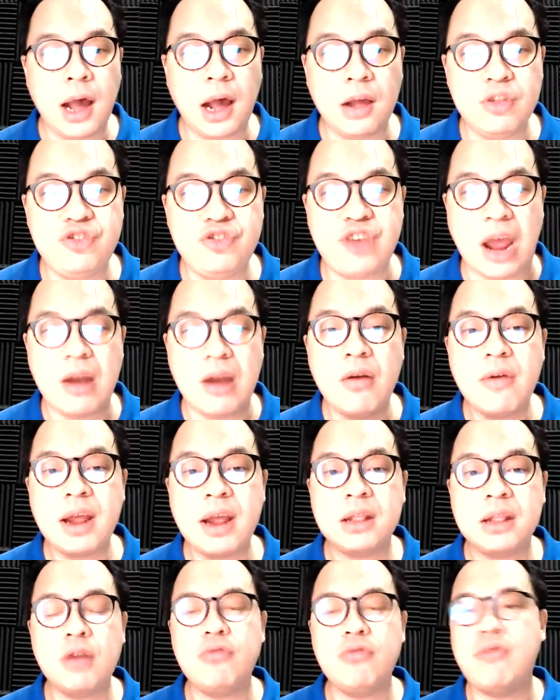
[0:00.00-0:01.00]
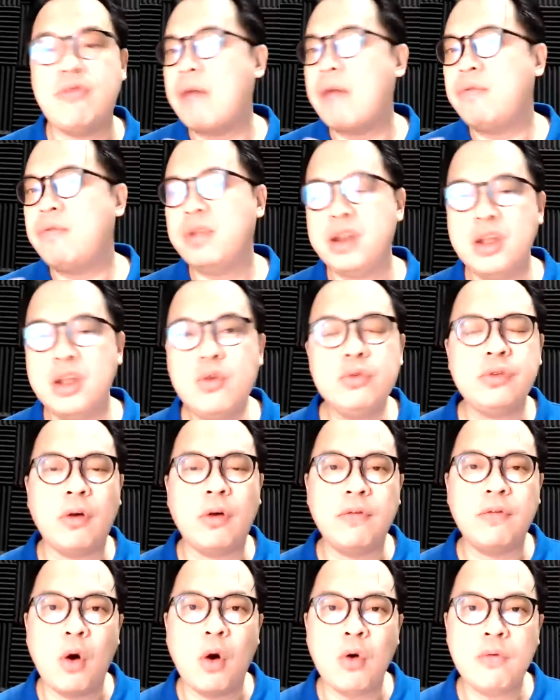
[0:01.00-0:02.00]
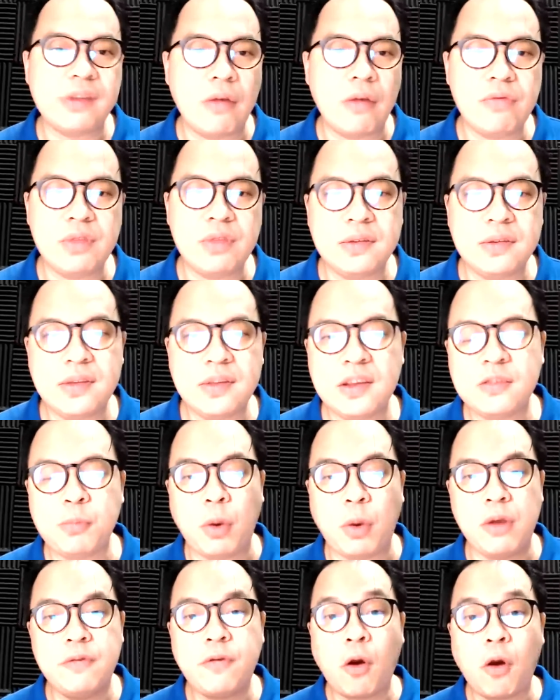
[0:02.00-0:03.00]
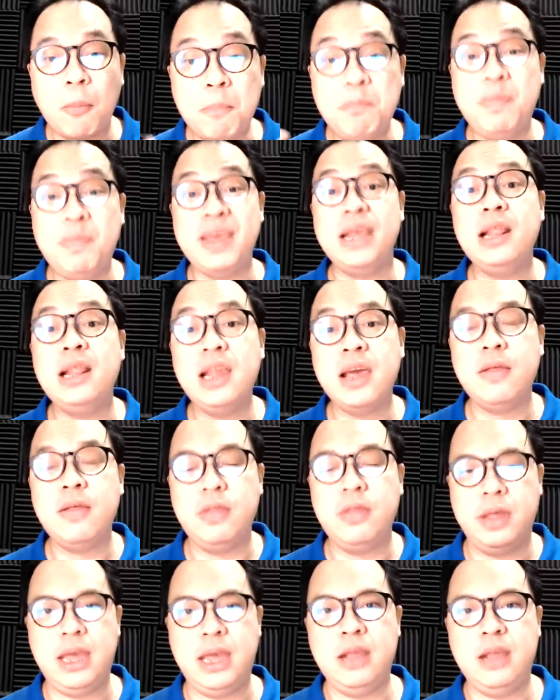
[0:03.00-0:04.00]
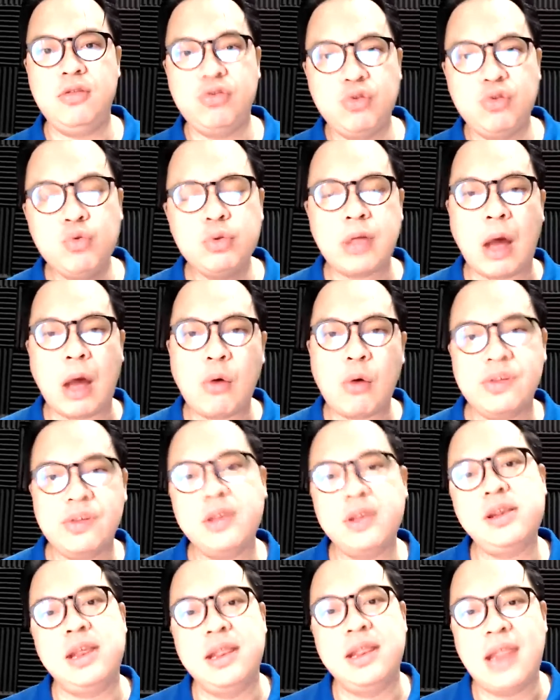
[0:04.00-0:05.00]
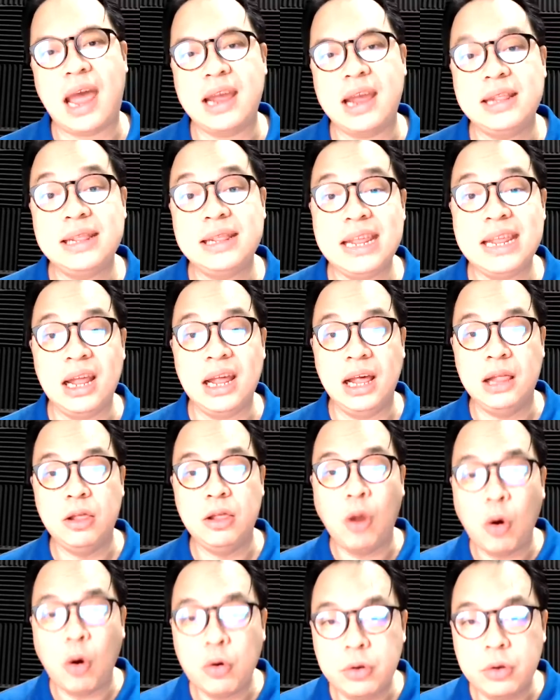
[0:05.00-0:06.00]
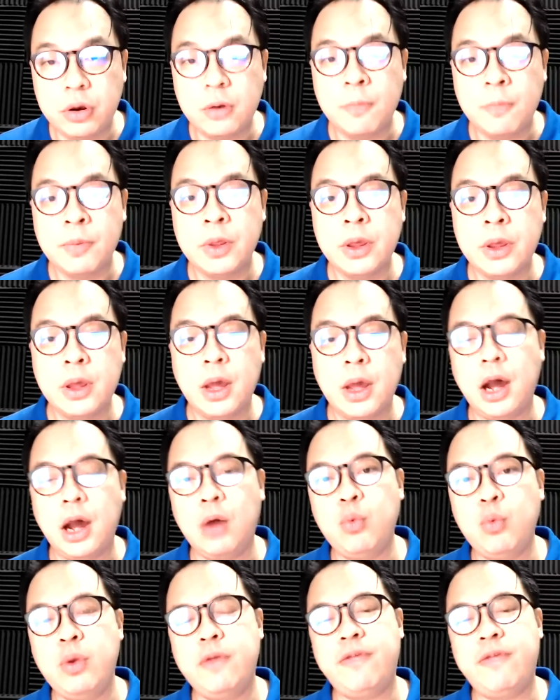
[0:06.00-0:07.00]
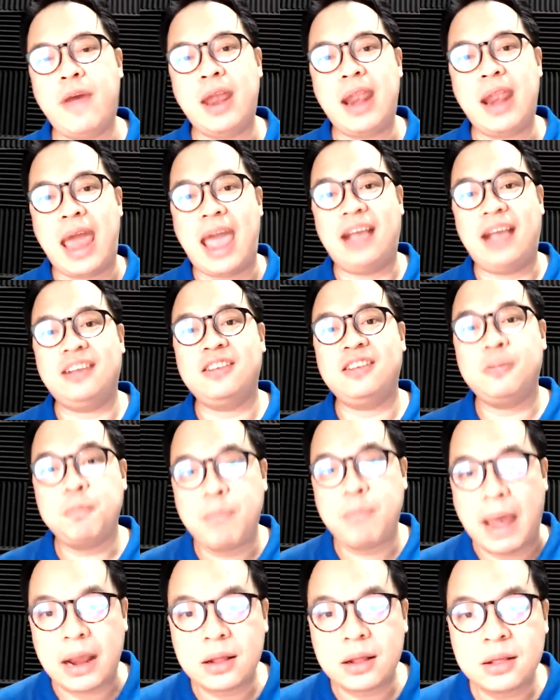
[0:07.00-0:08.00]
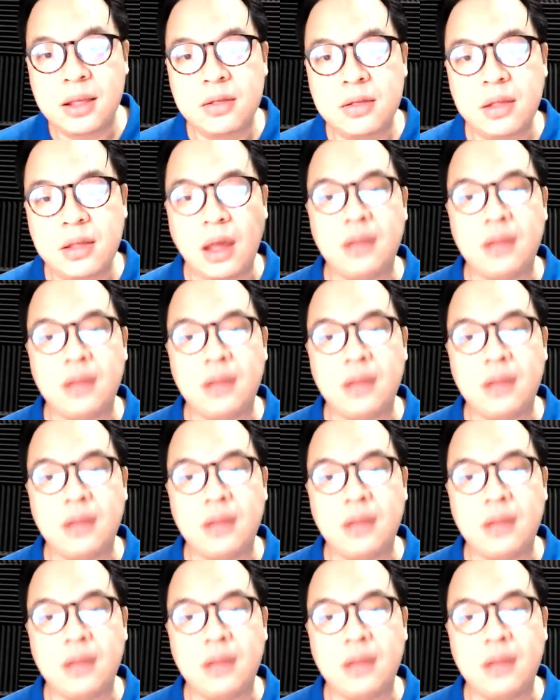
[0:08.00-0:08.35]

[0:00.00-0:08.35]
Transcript: generated revenues of over $76.4 billion in 2019 alone, with an expected